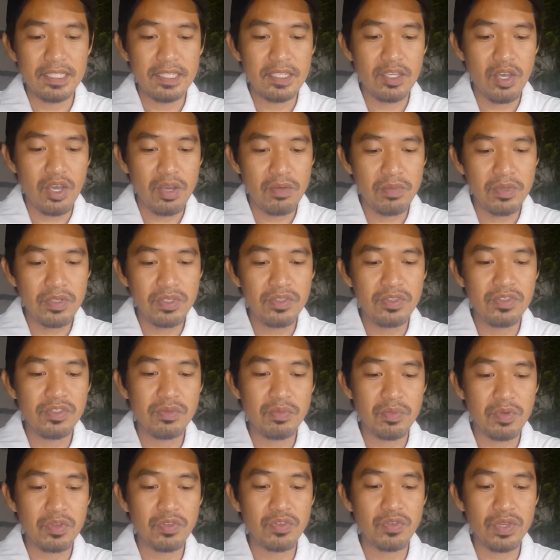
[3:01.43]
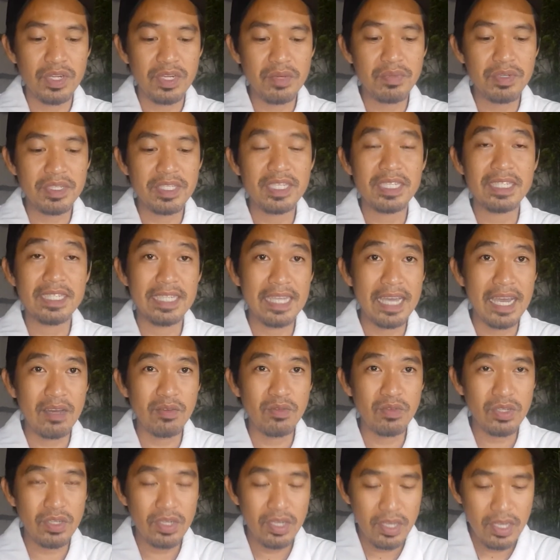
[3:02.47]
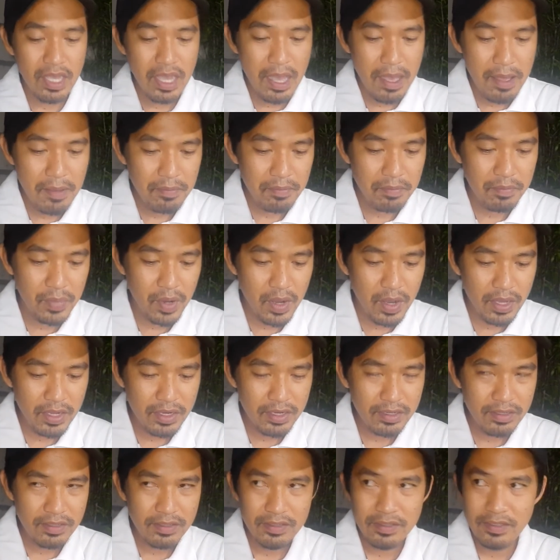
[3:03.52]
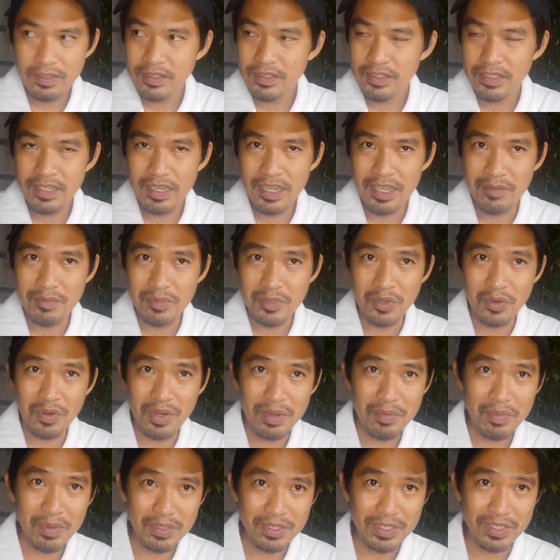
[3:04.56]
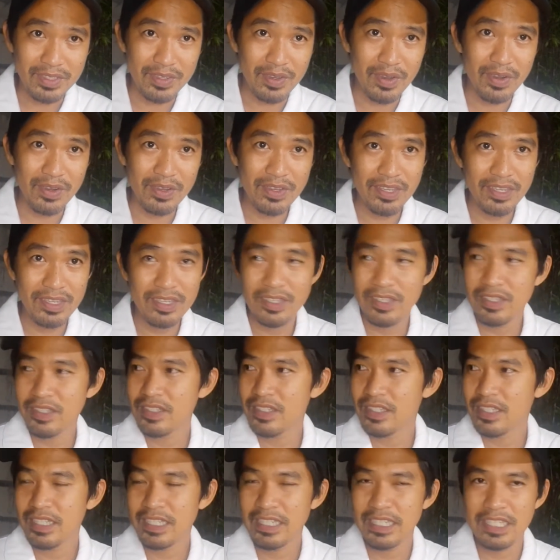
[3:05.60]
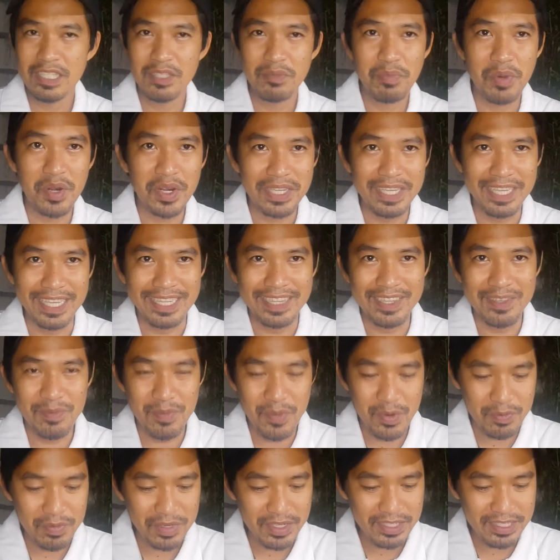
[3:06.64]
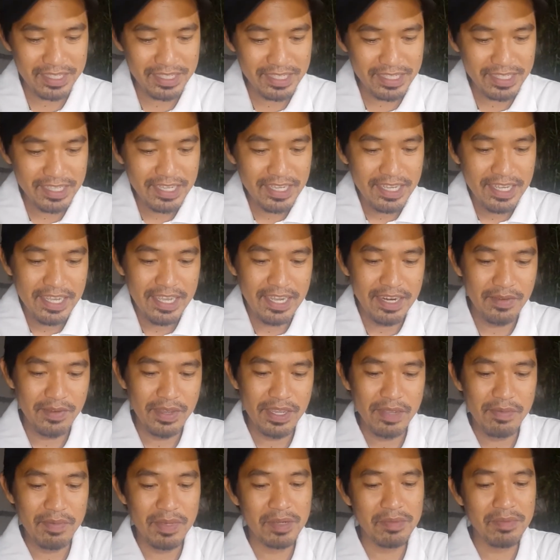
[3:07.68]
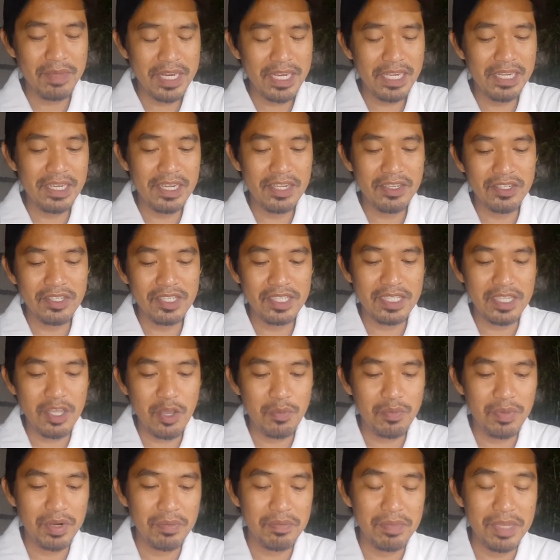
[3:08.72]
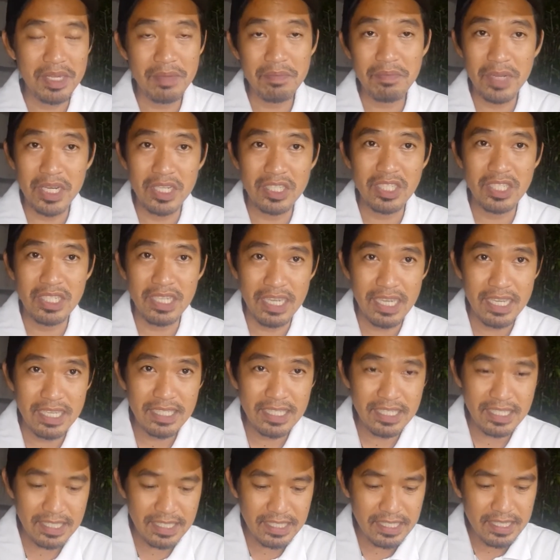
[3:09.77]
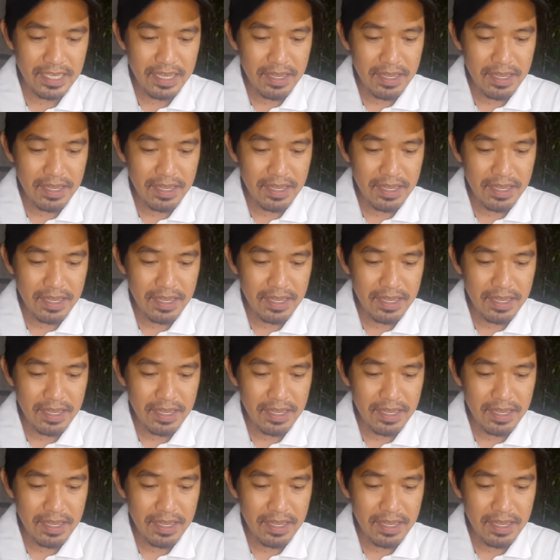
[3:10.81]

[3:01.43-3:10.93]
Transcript: common to put 20% down. But I'm sorry about the dog. It's barking at the moment. Anyway, but many lenders now permit much less,